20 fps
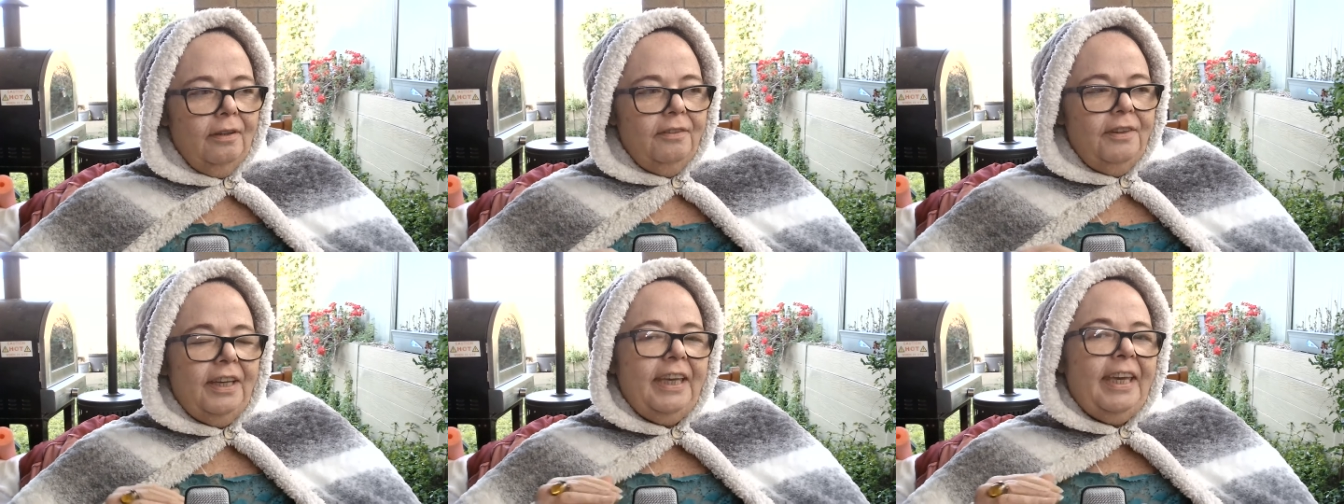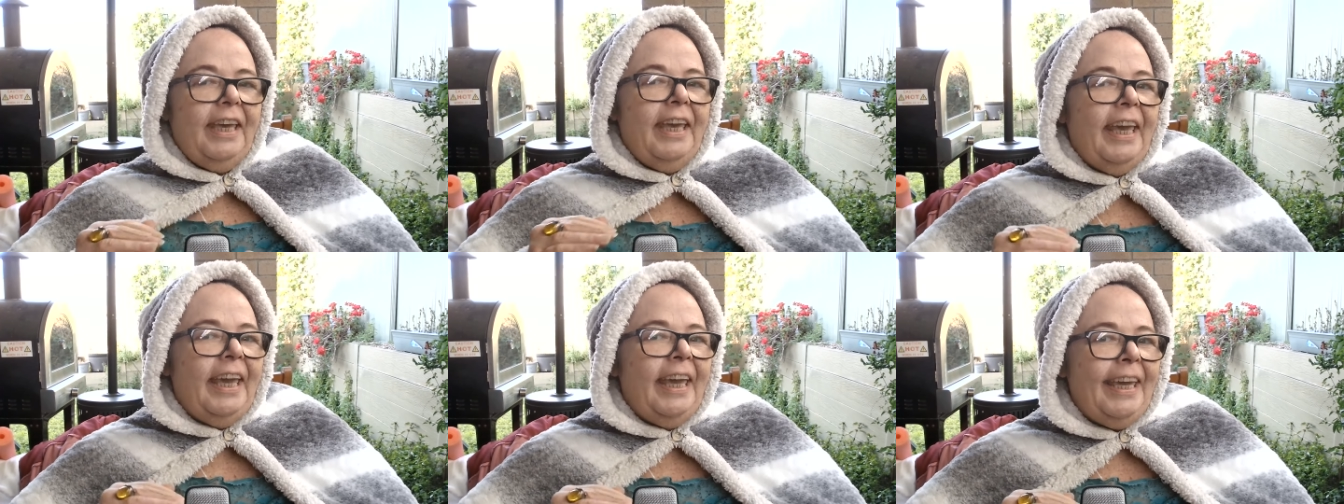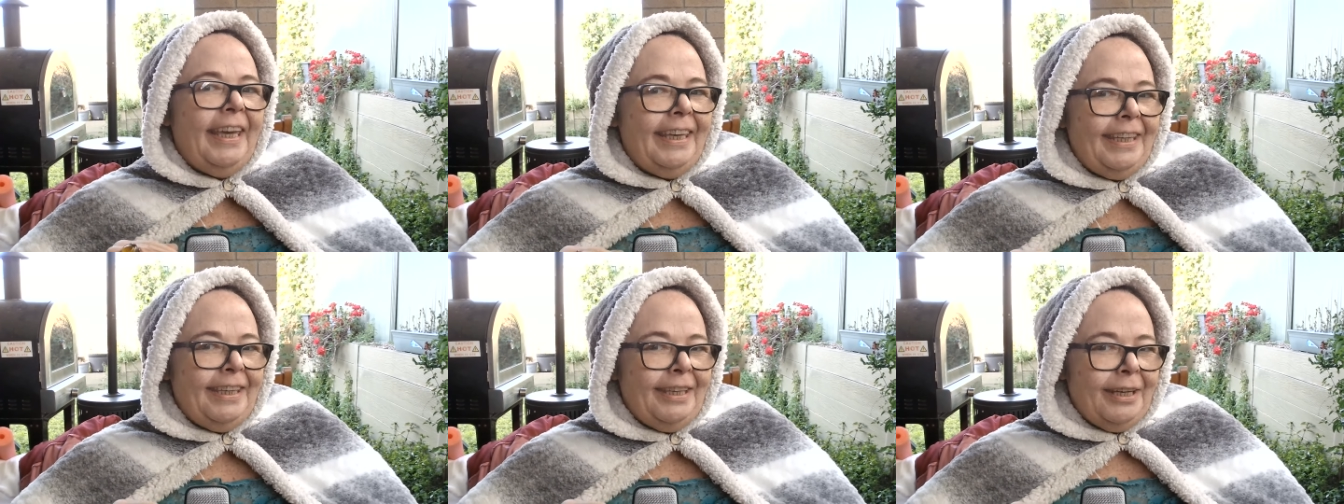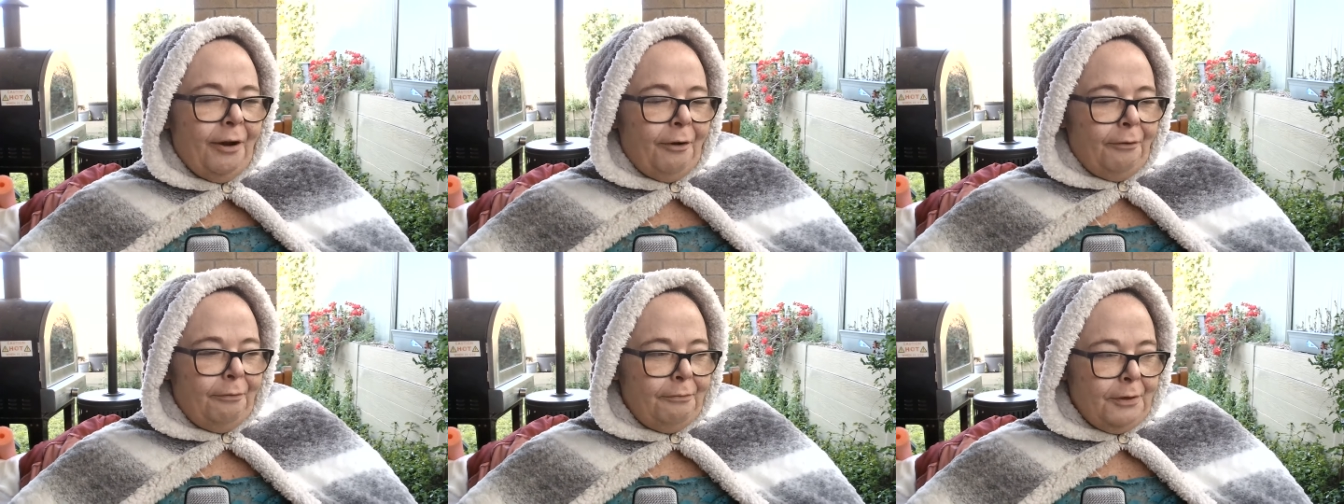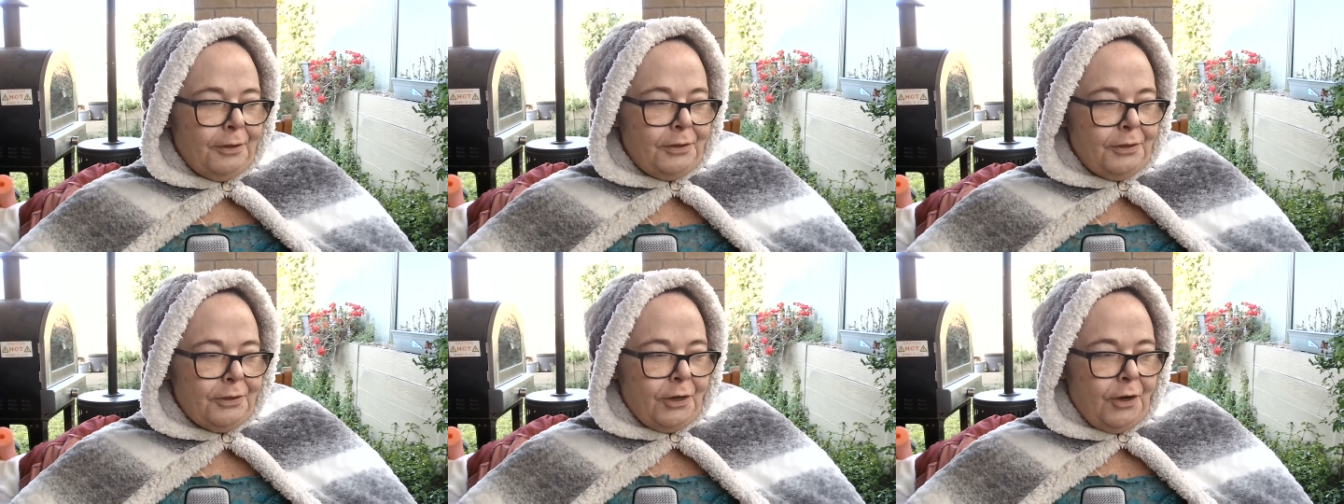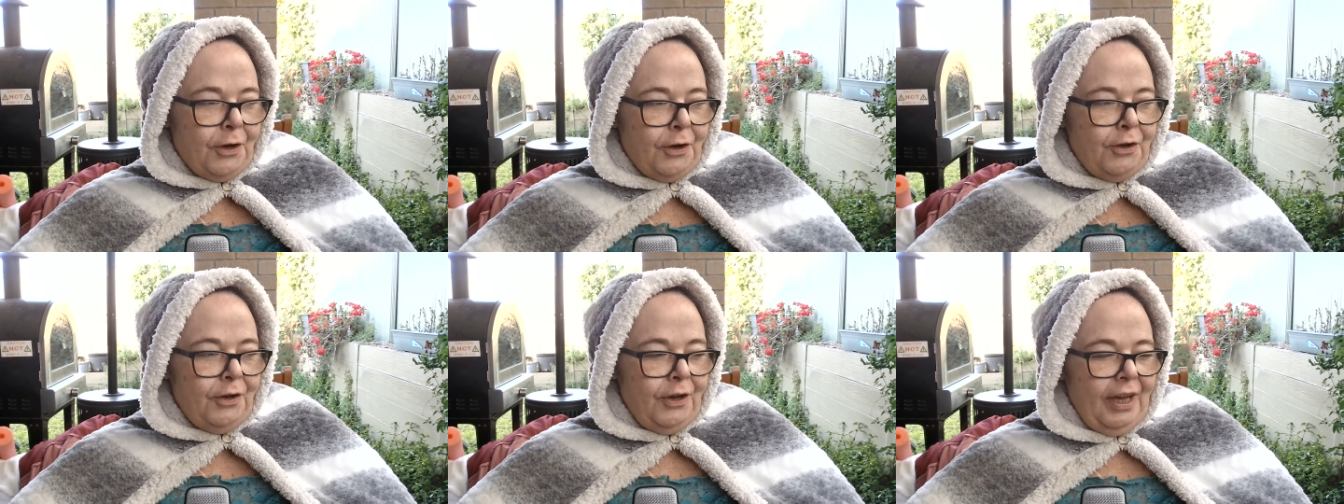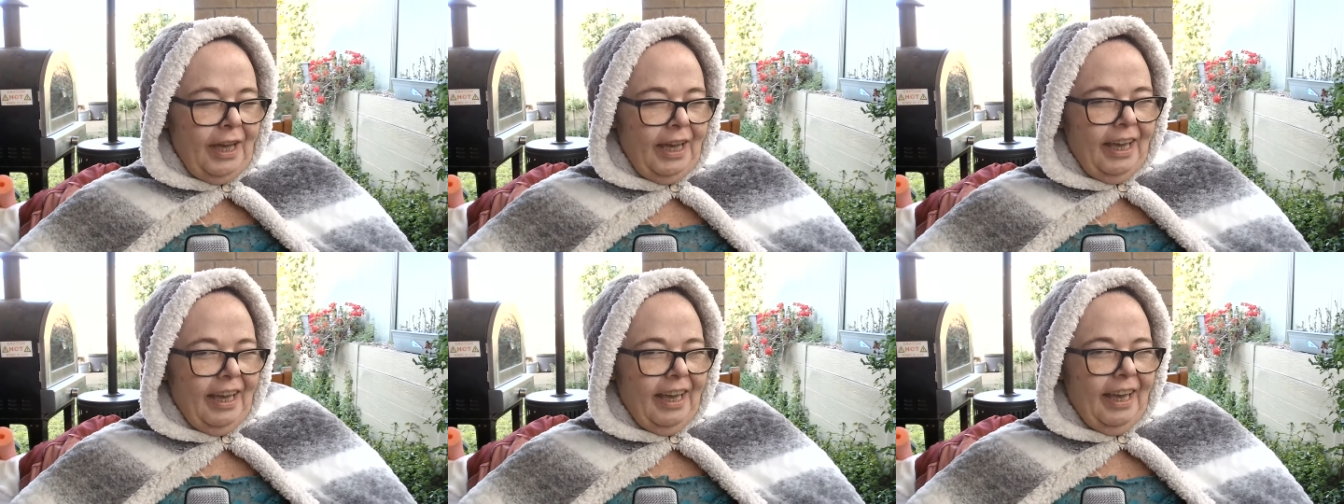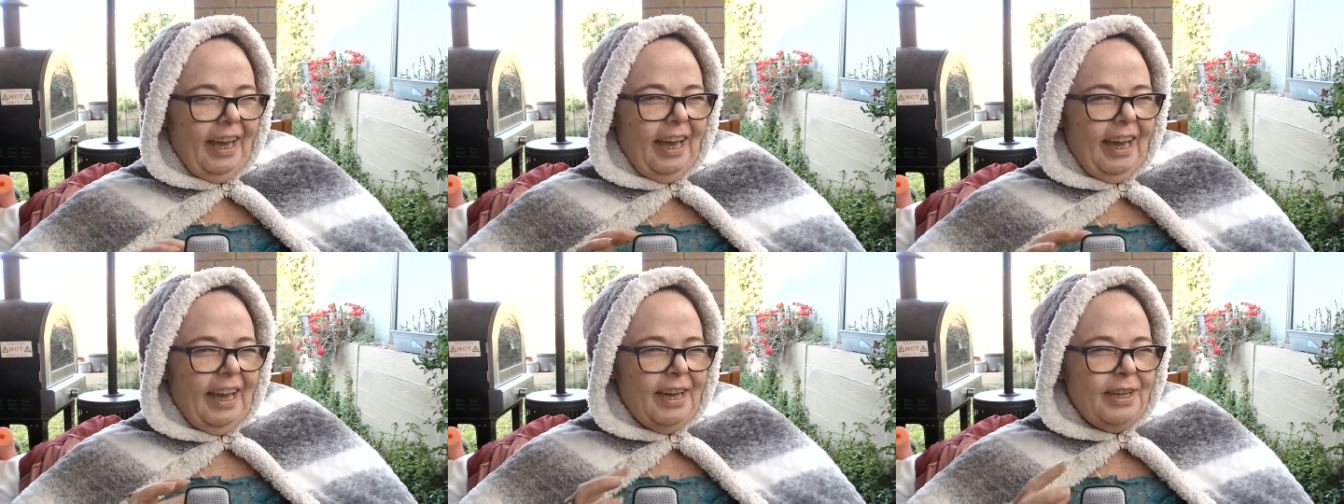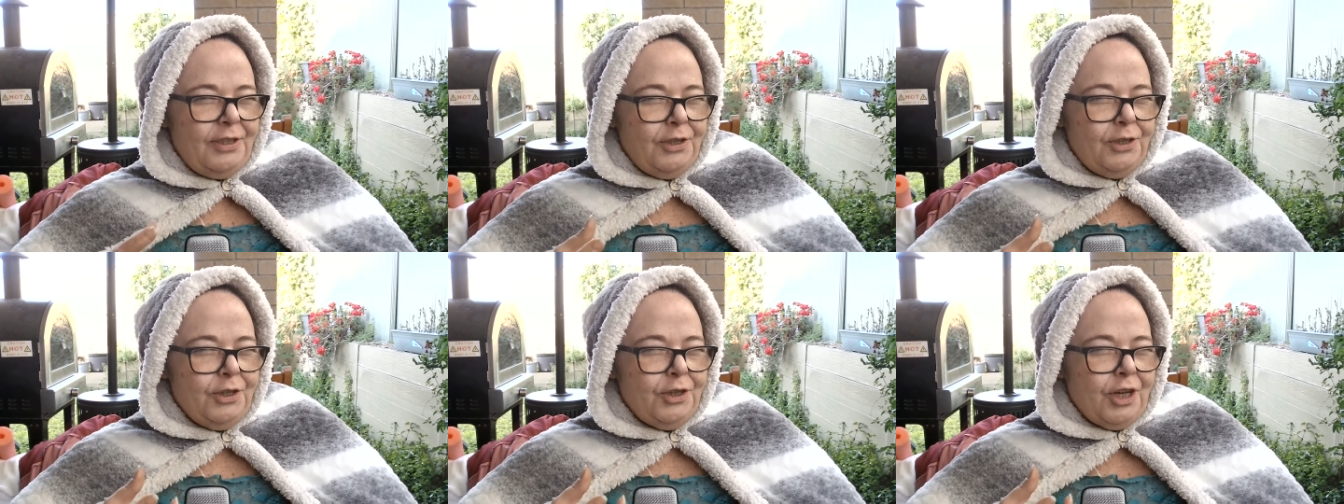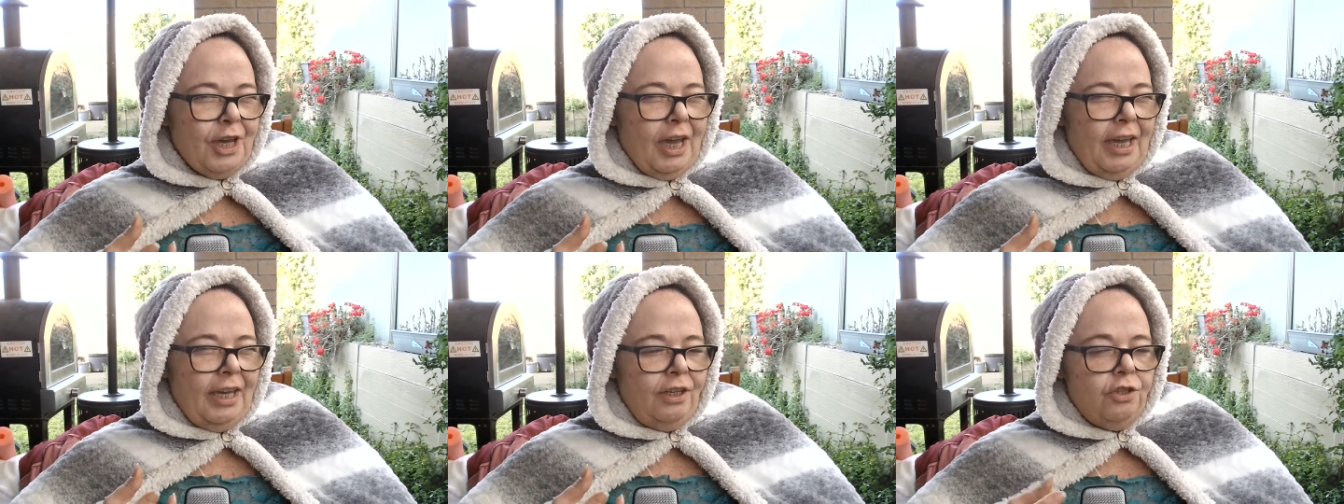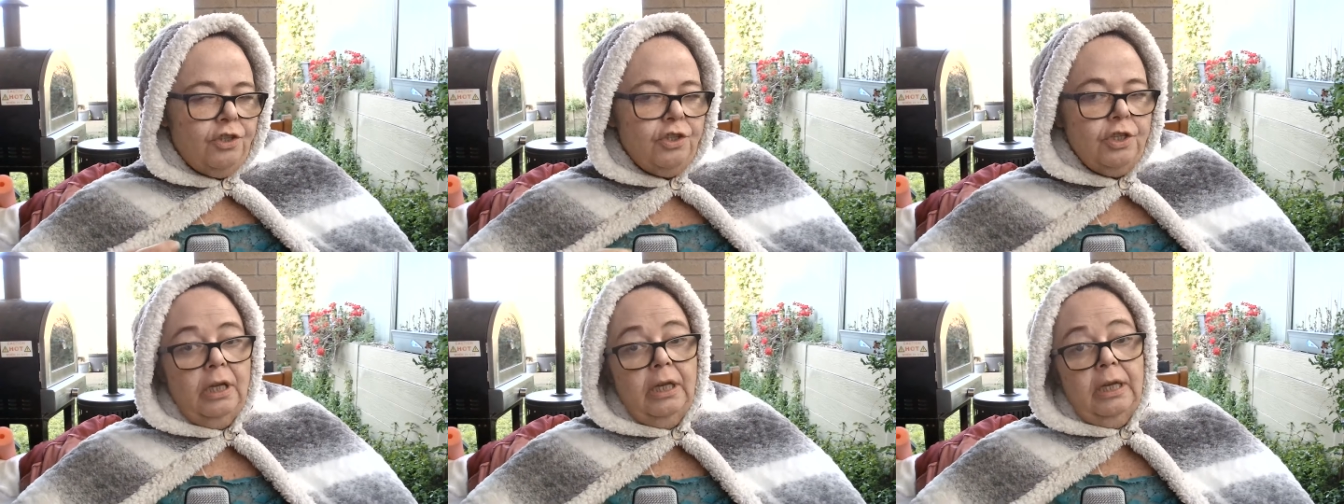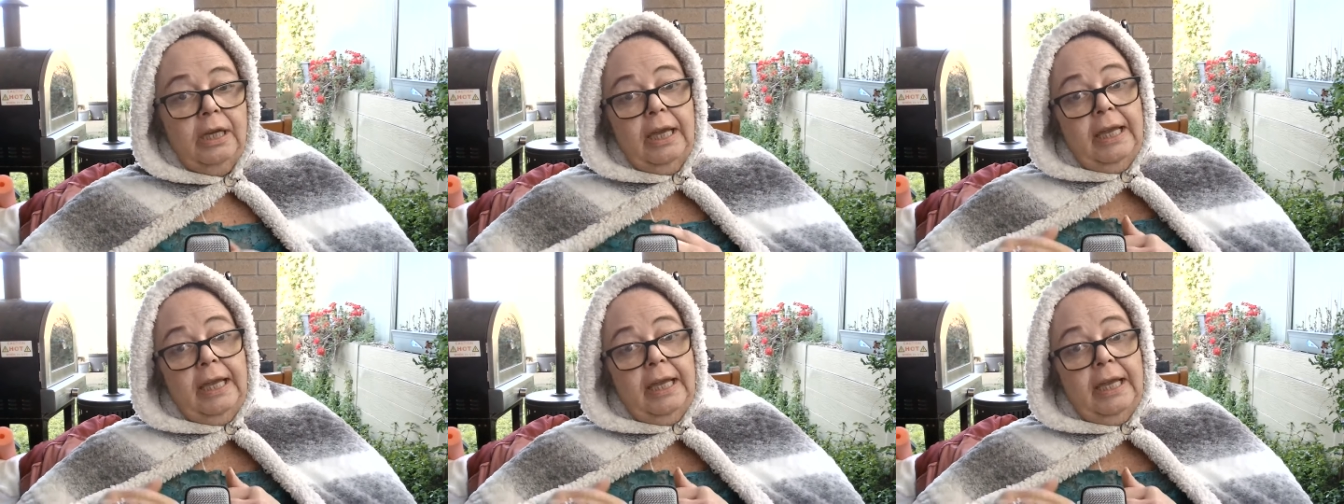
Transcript: the key of the song has changed.